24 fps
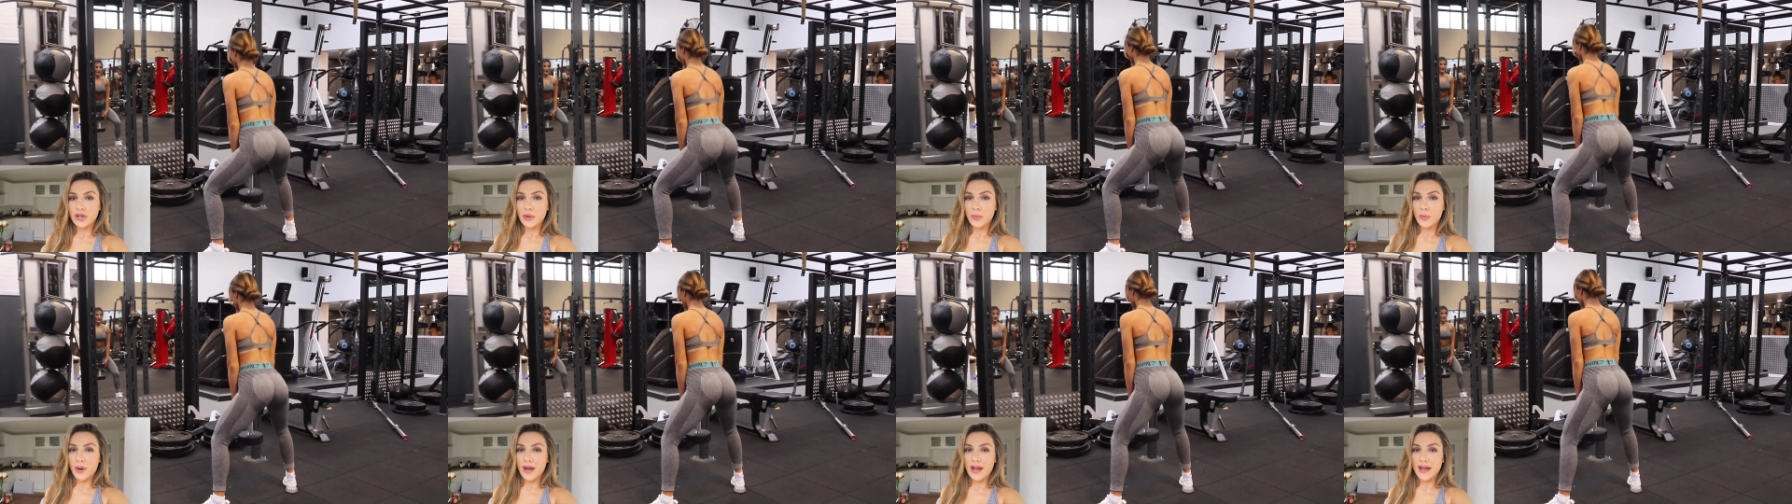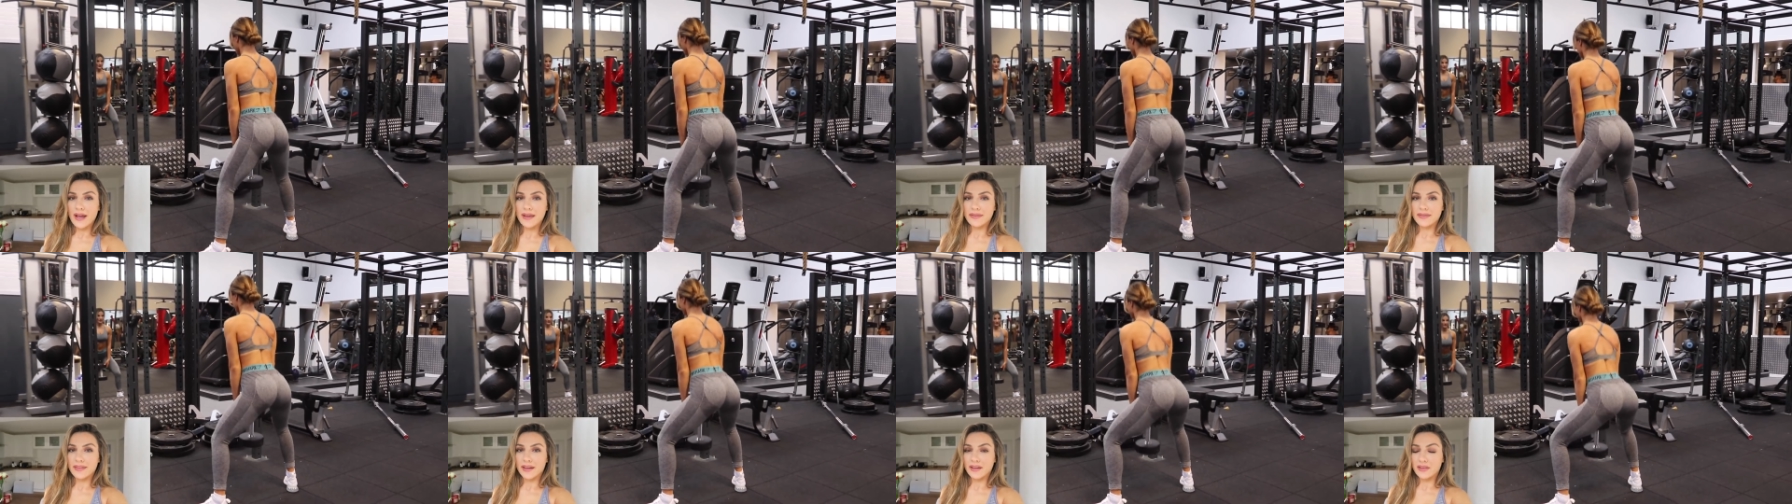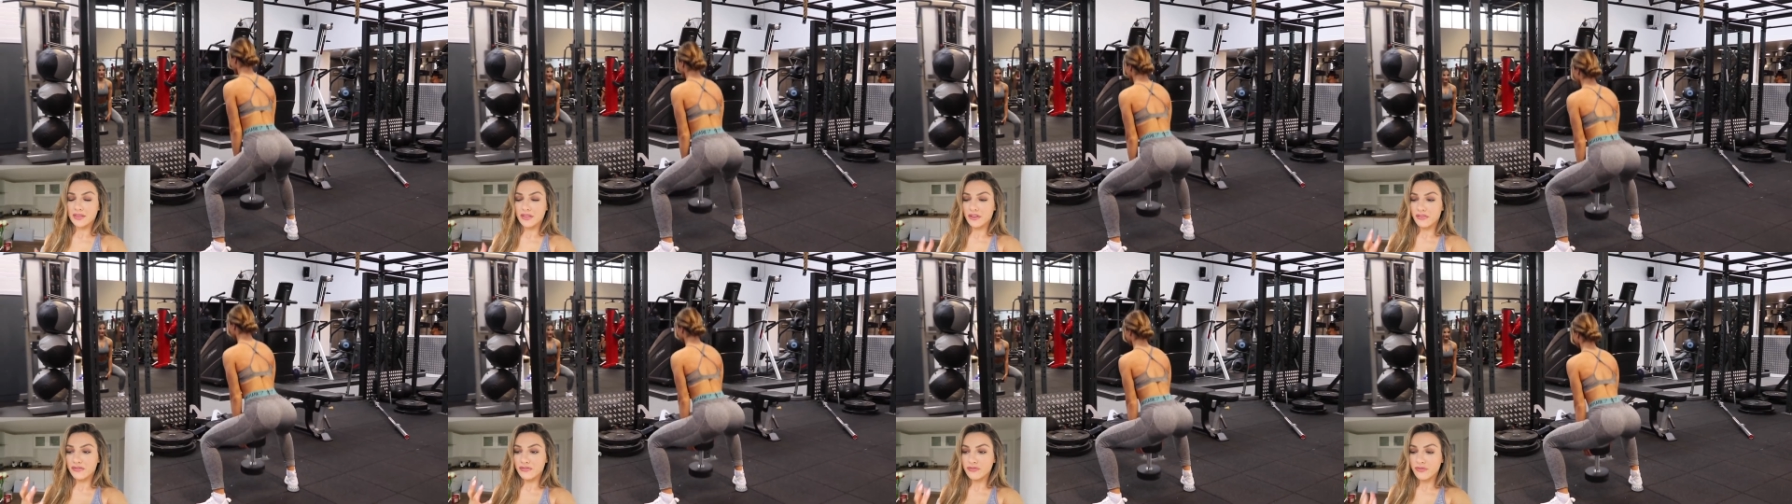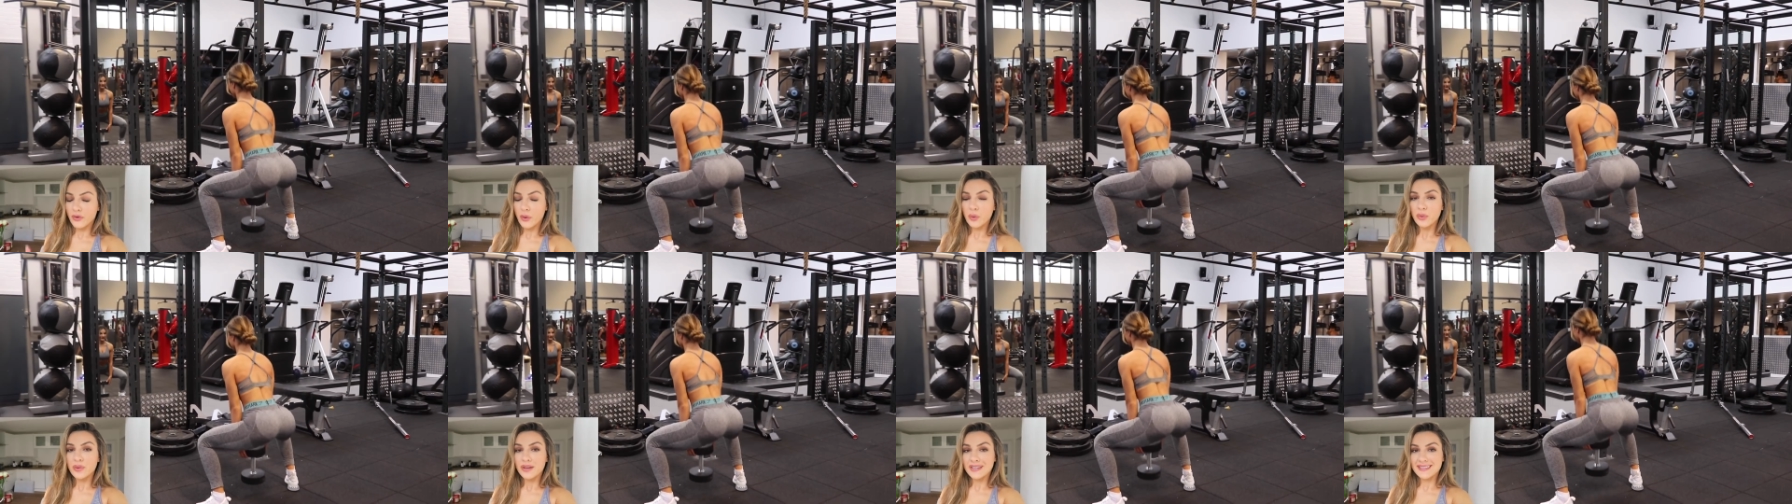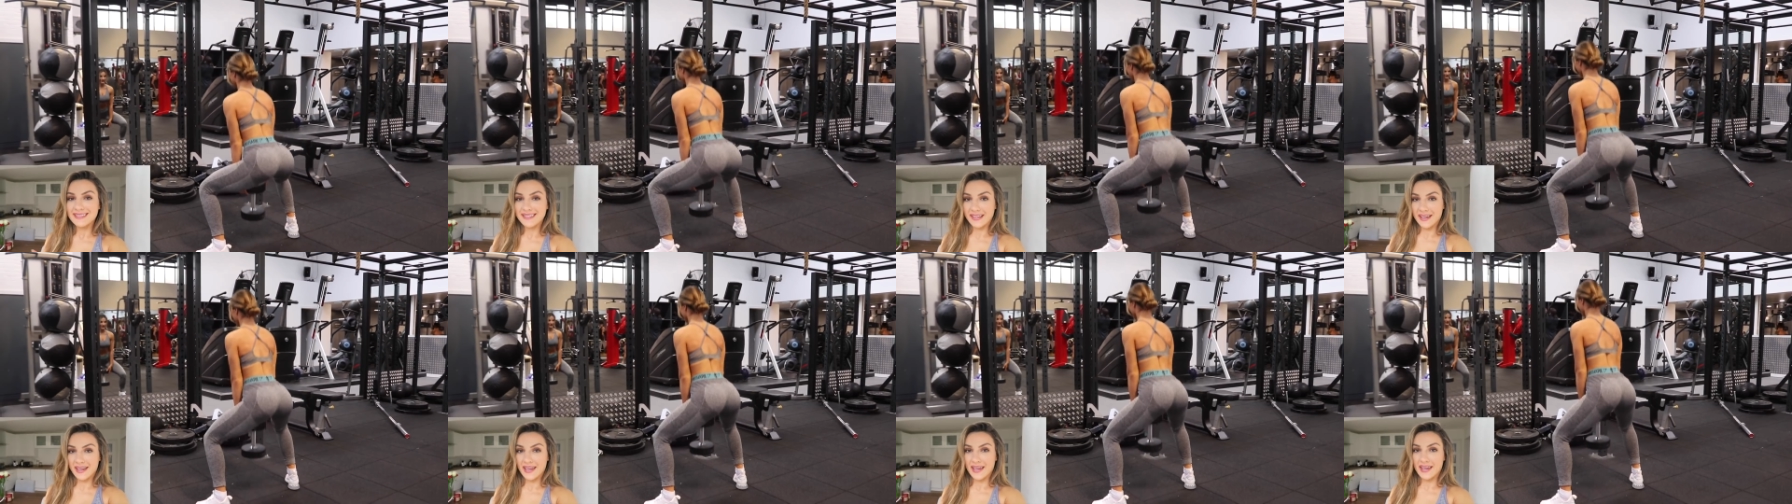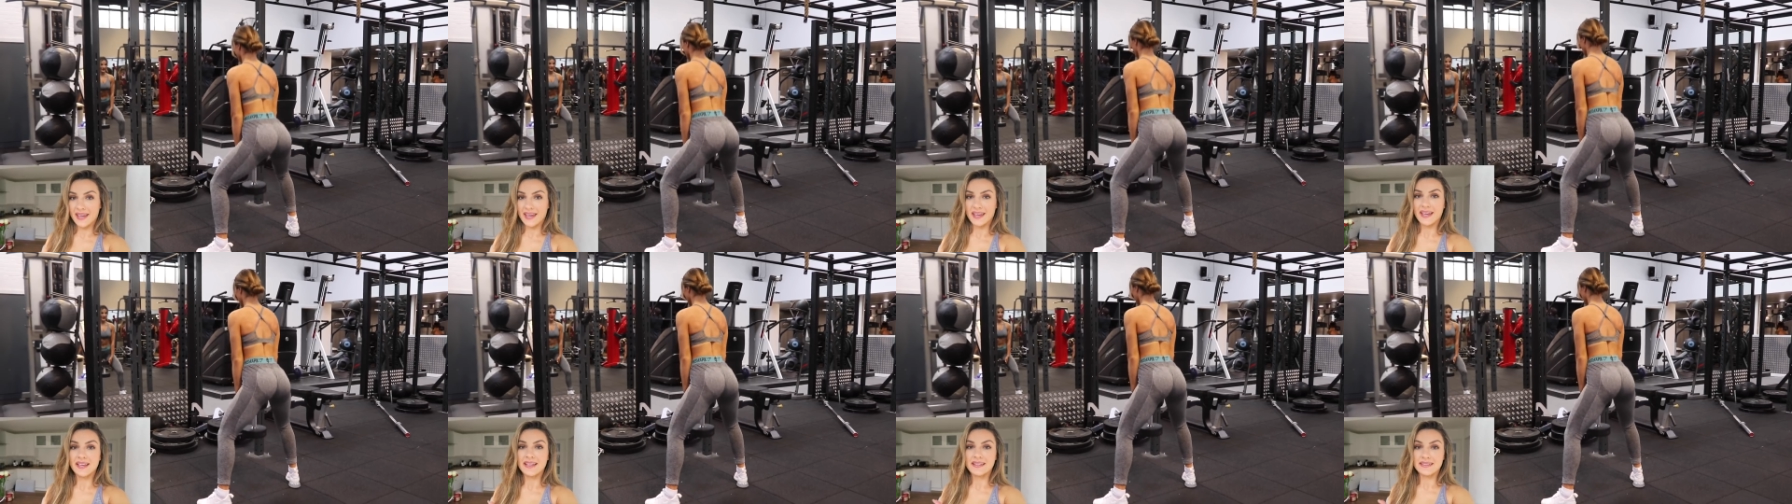aware that the focus
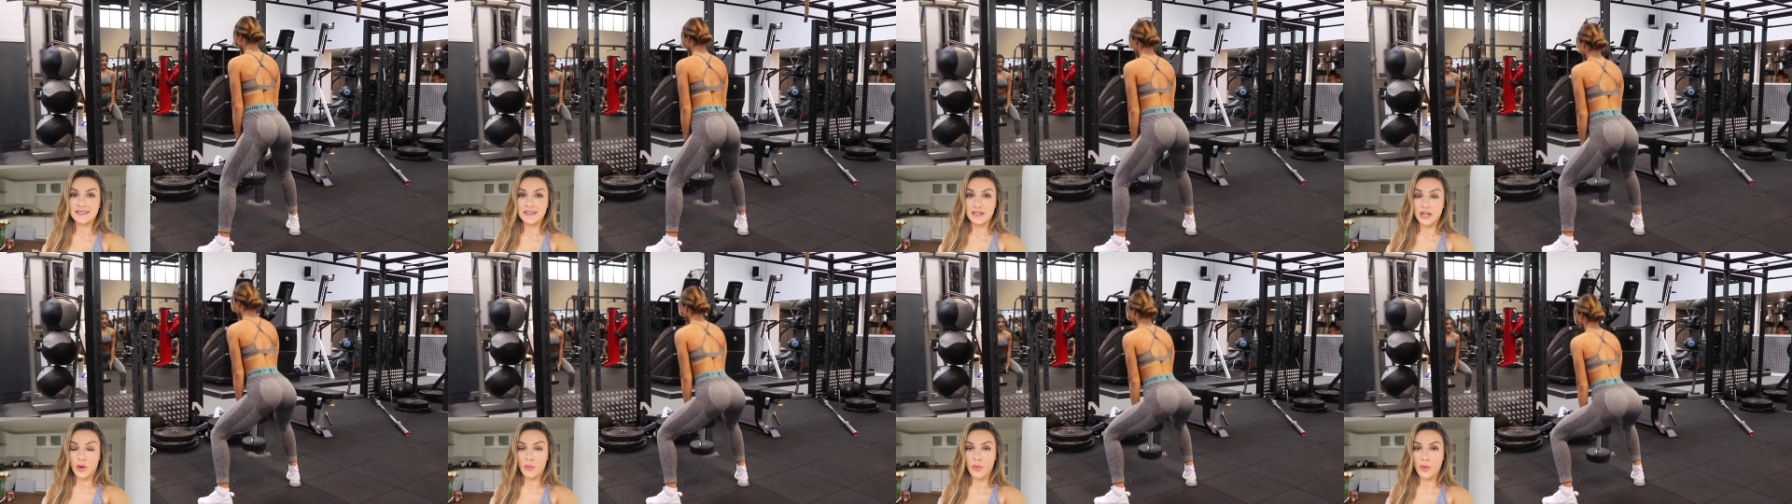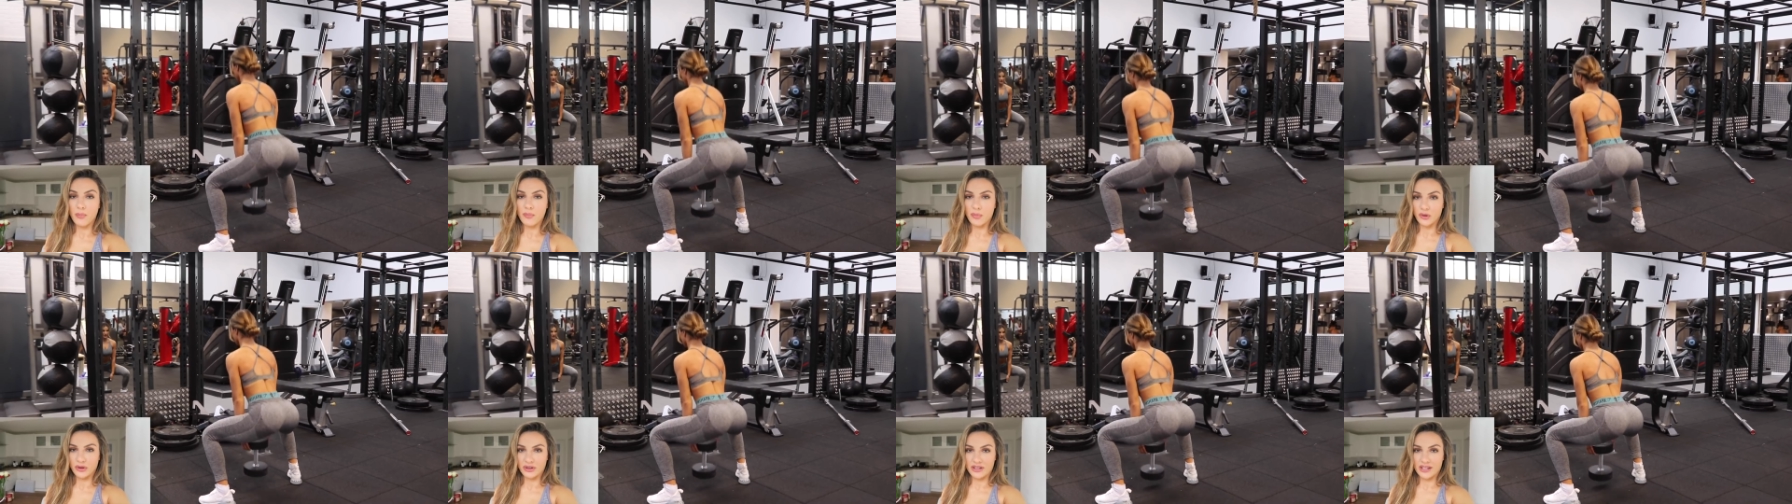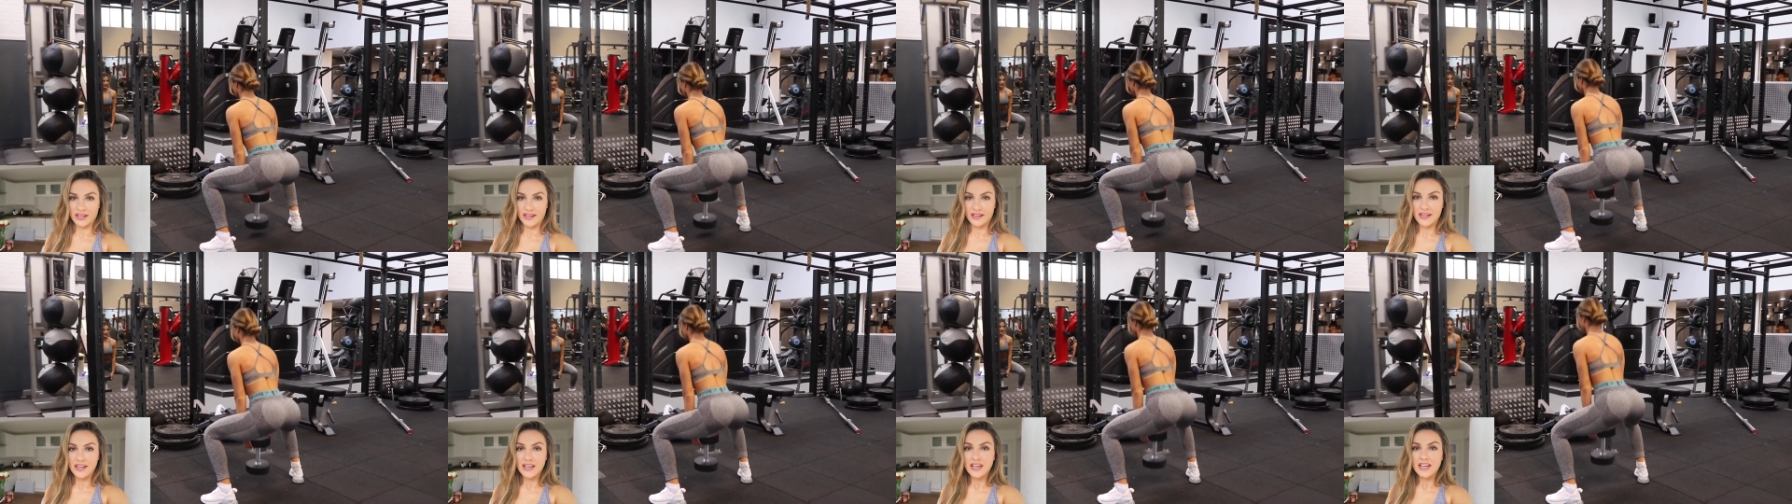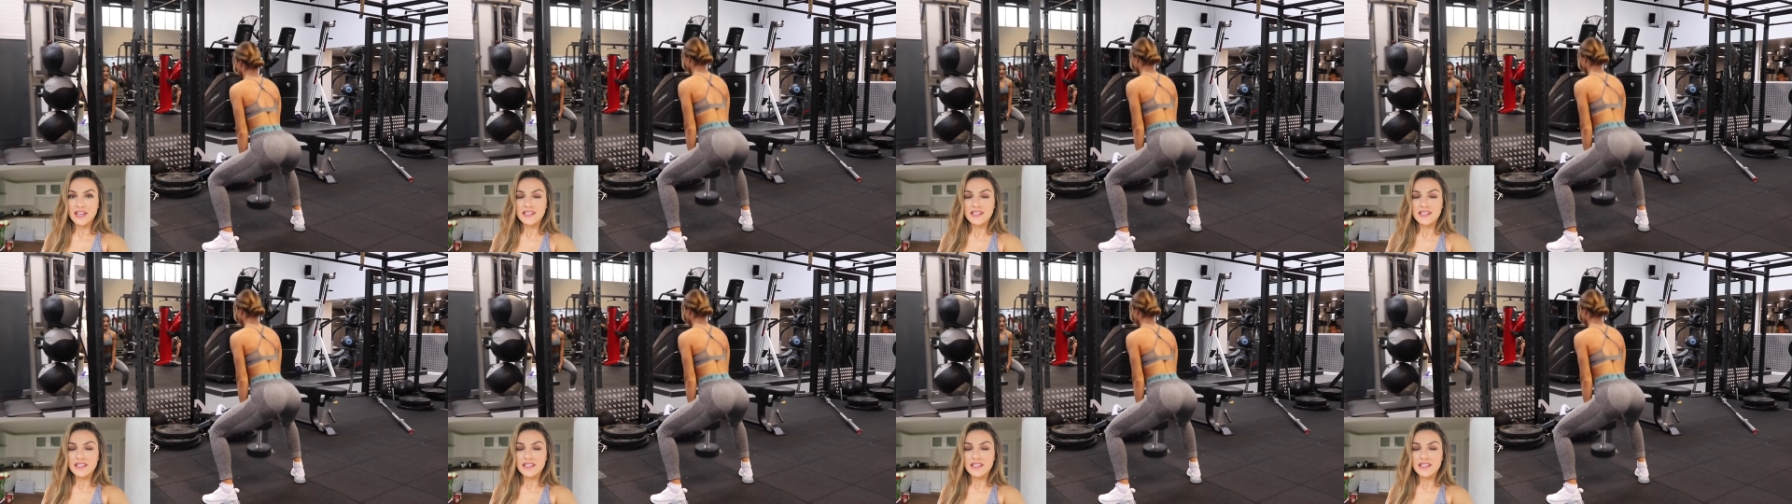here is lower body.